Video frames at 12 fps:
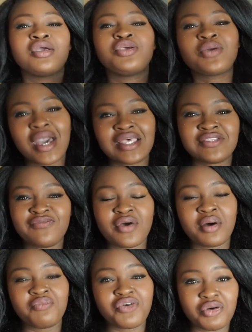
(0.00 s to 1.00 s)
You guys
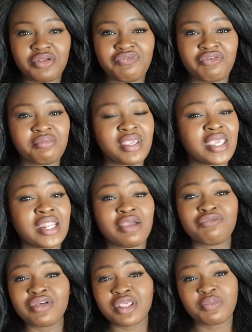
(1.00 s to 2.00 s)
um, voted for me and I
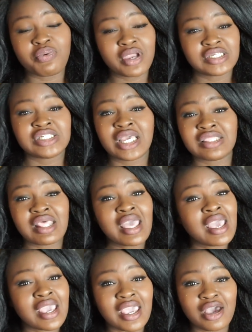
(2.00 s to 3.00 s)
really appreciate the
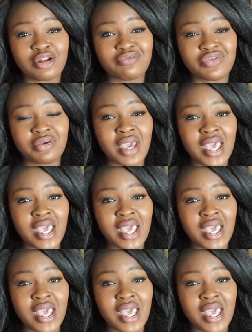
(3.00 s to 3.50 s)
heck out of you